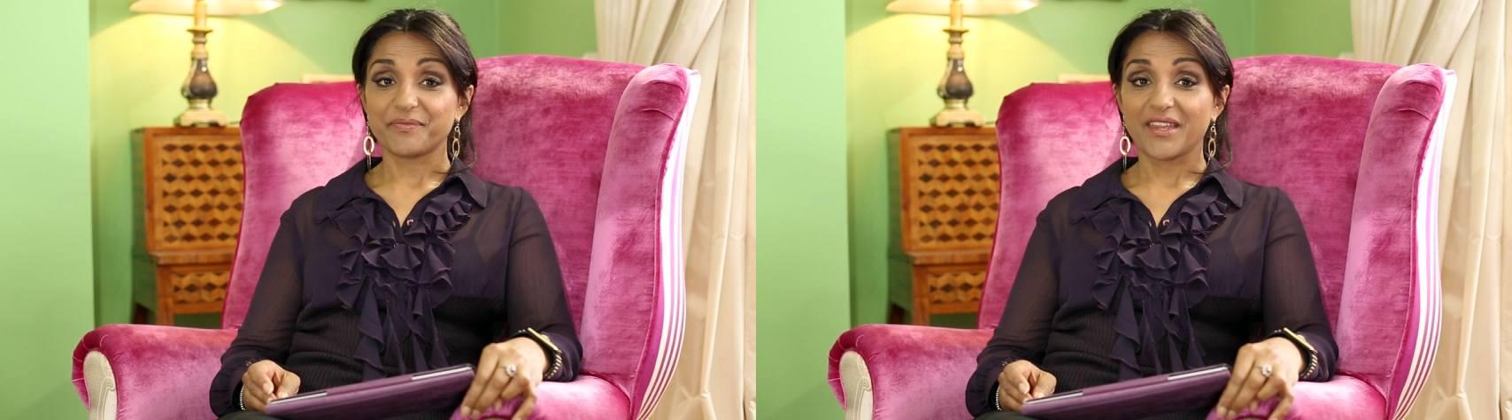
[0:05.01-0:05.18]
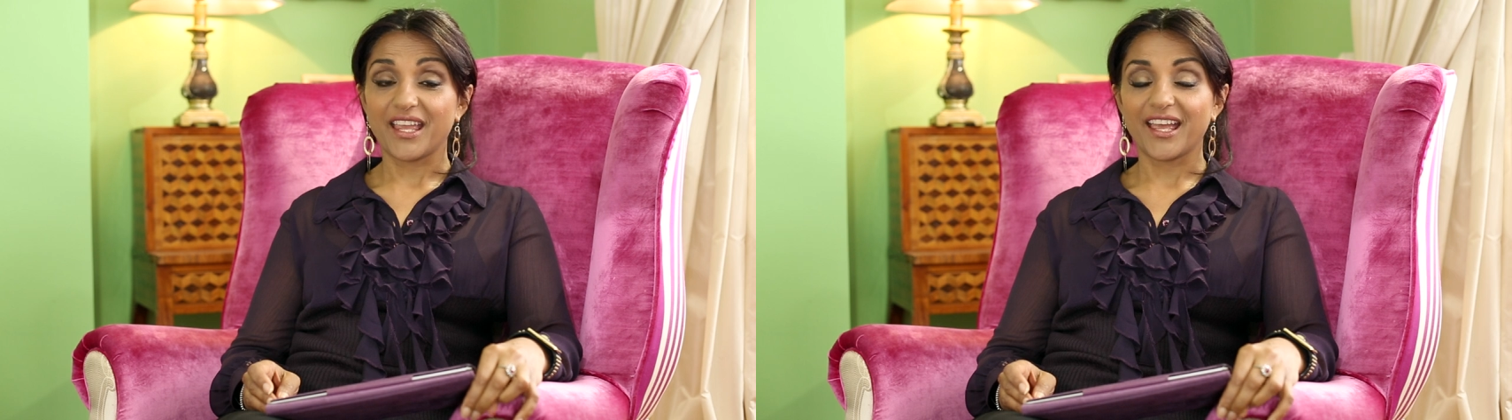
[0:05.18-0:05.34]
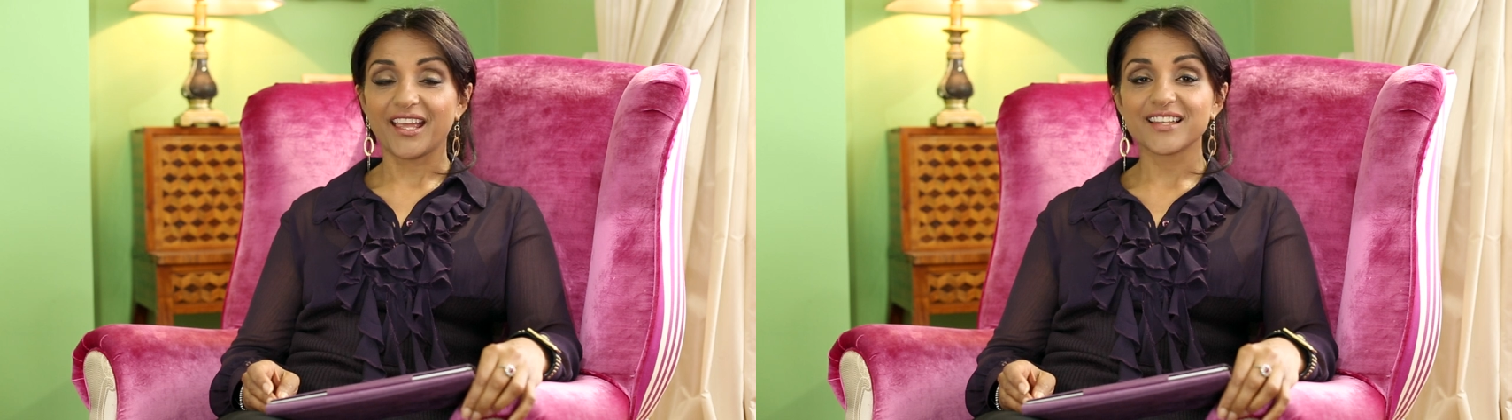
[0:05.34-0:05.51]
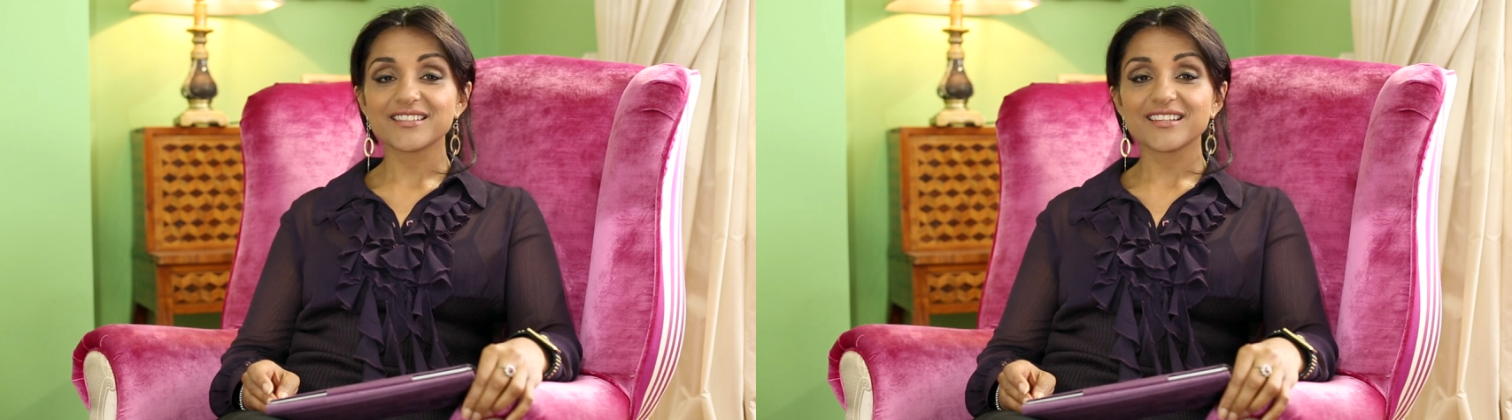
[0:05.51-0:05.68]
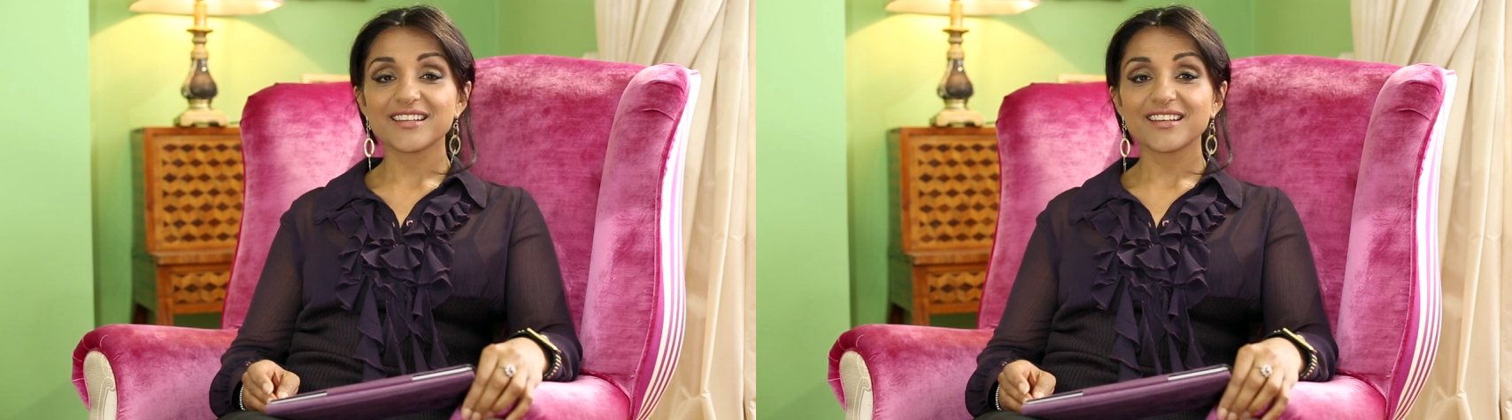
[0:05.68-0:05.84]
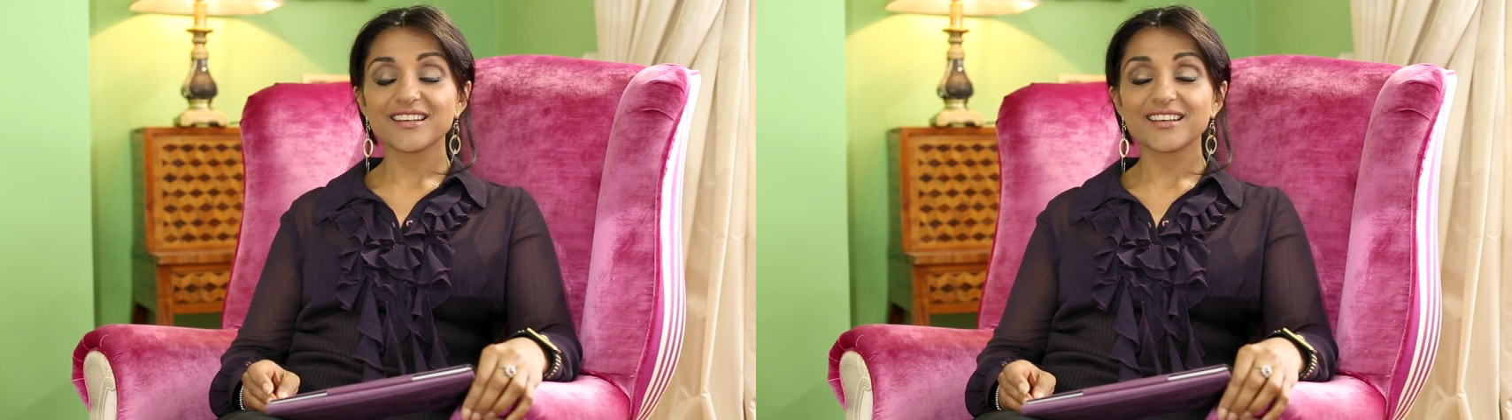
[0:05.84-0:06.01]
And
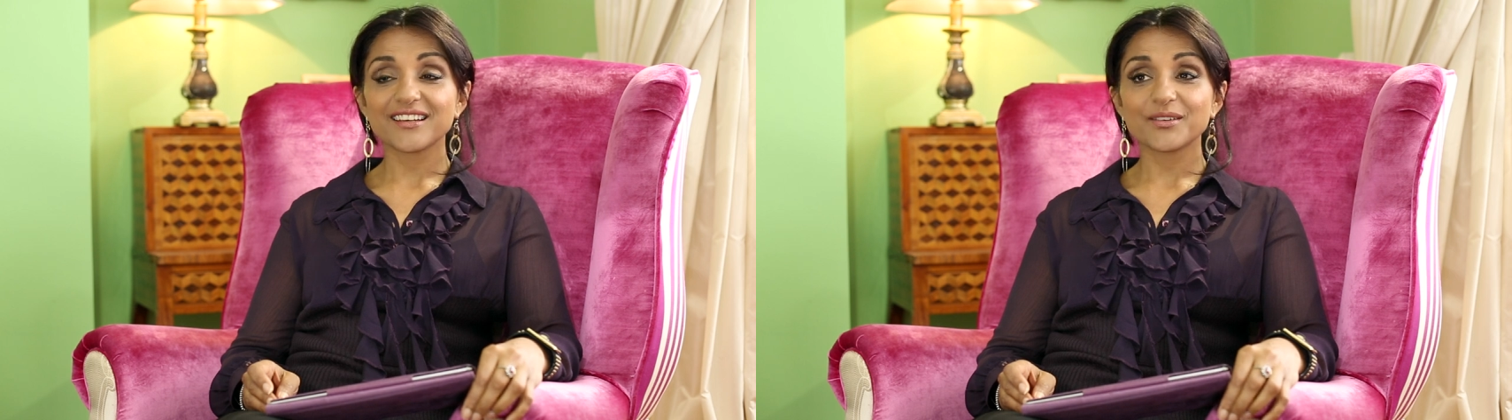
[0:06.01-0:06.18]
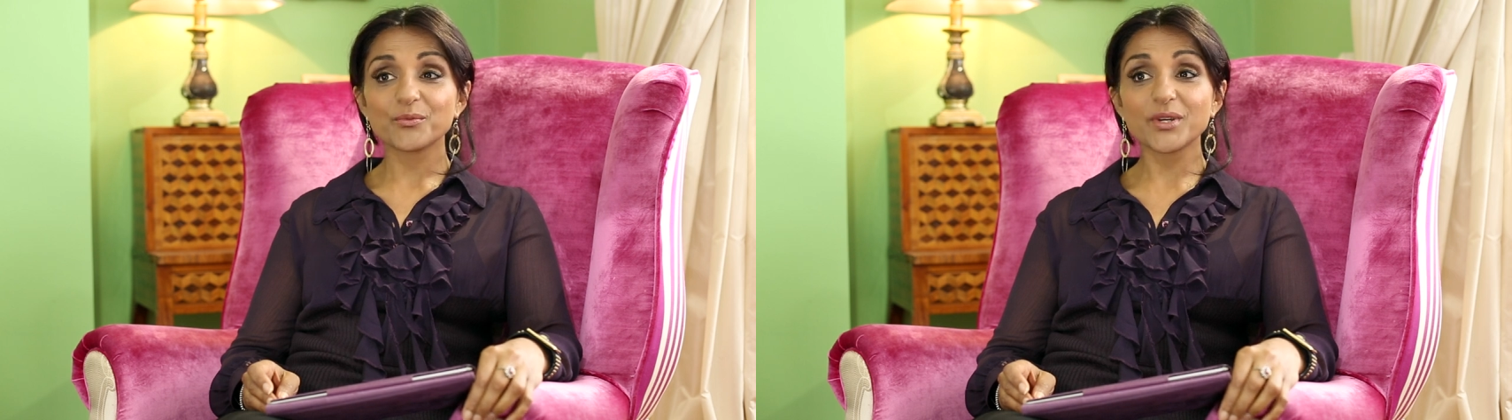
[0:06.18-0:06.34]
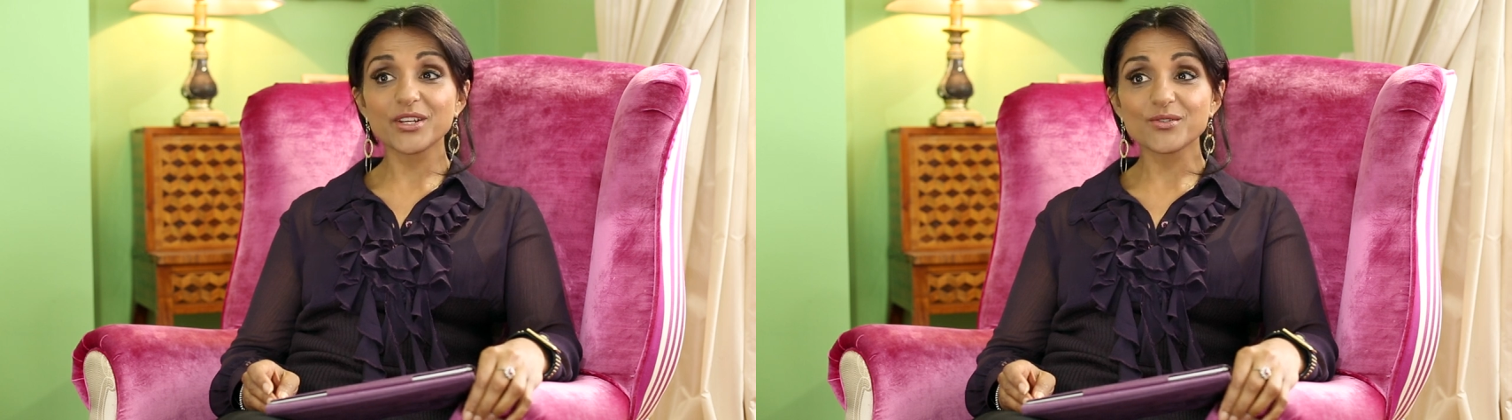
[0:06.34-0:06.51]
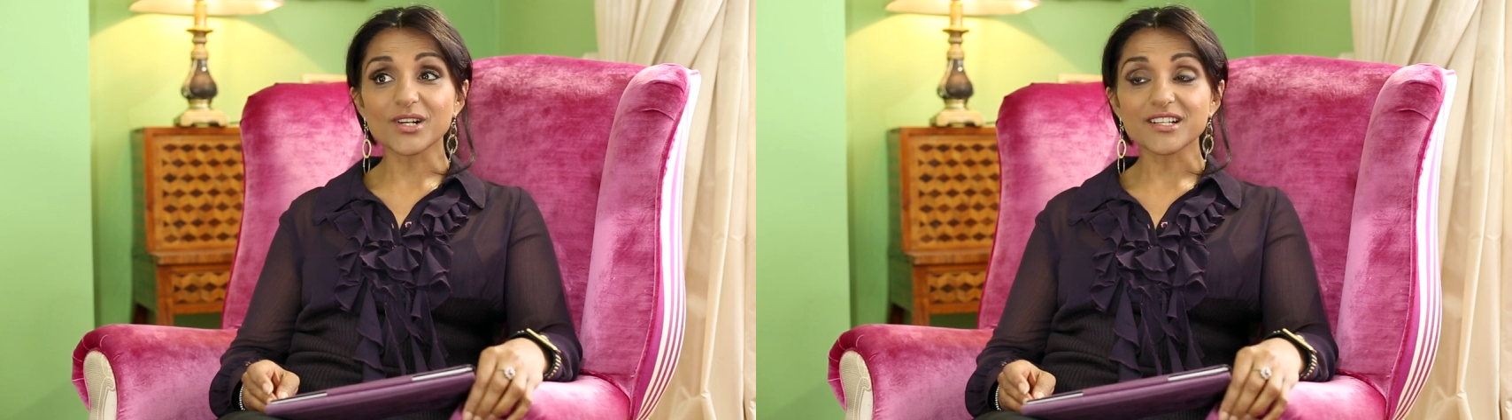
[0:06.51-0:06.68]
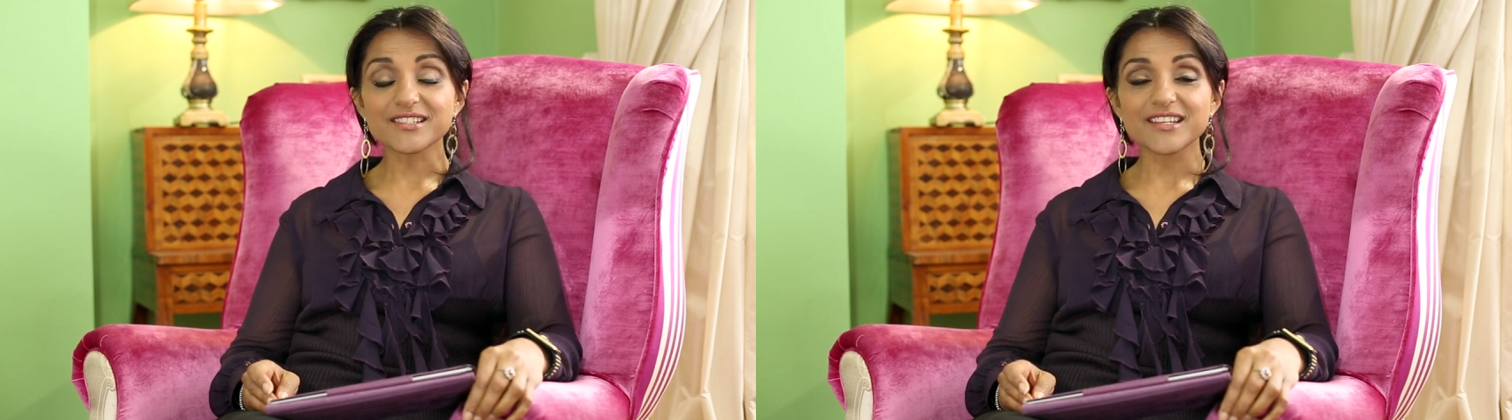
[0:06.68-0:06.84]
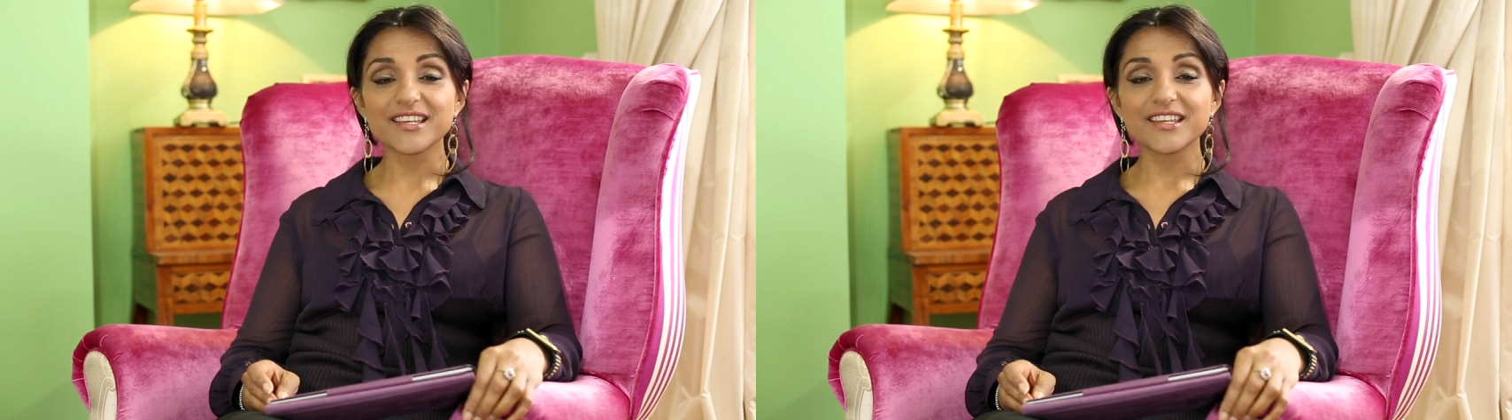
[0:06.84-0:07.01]

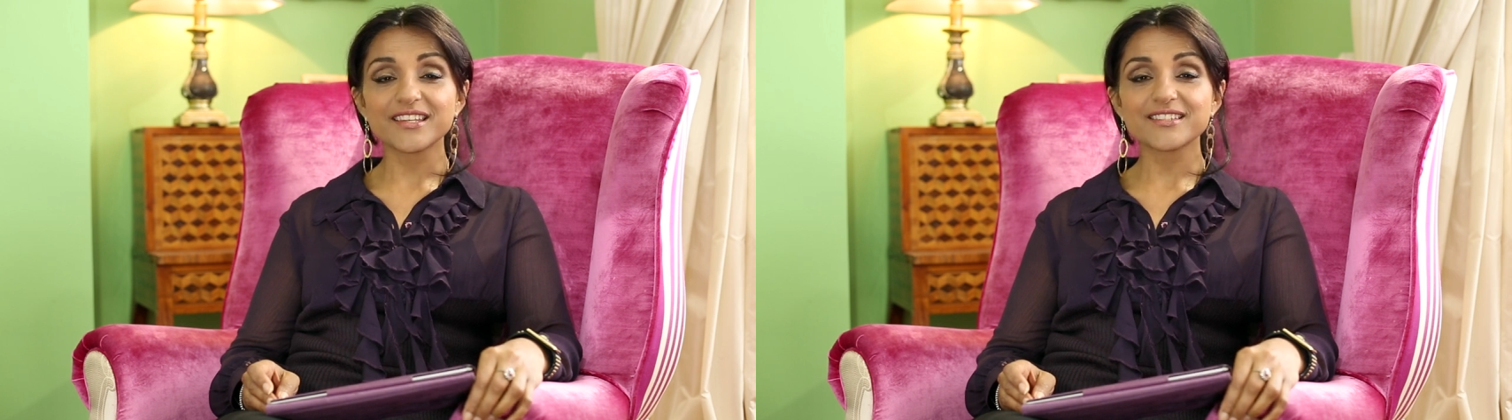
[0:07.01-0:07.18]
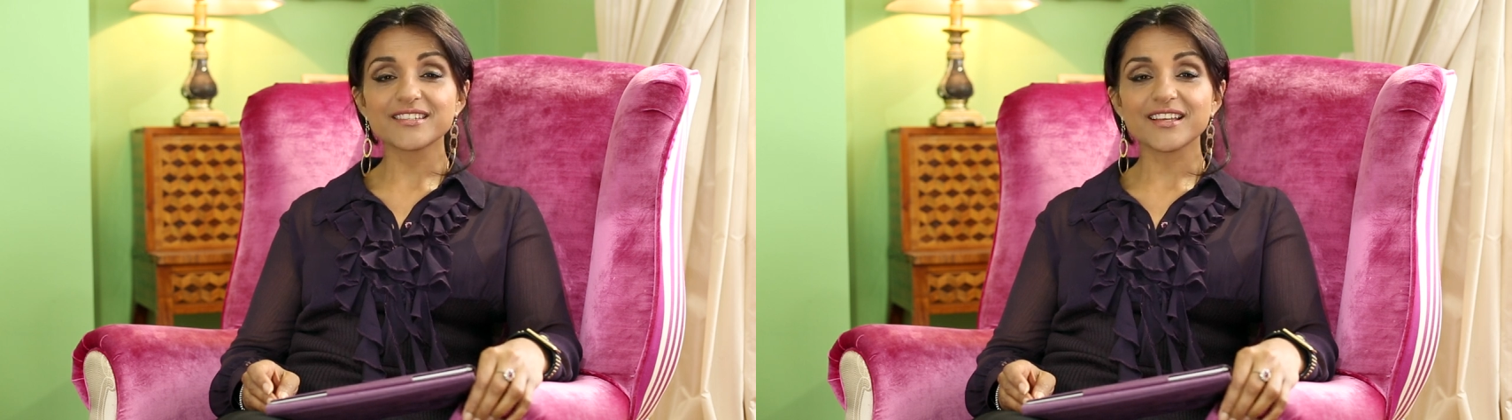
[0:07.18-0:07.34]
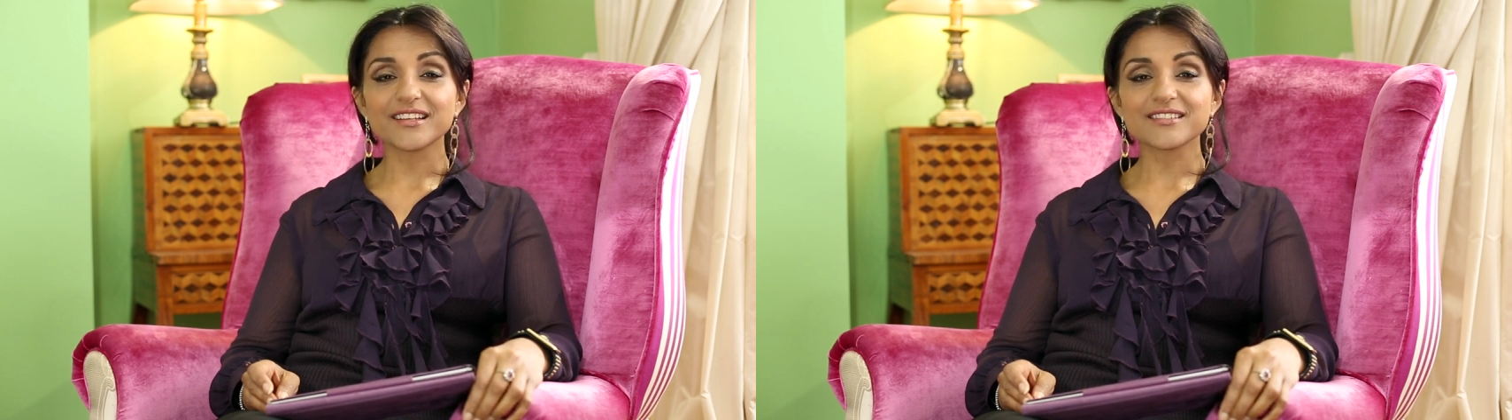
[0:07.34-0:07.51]
wheatgrass is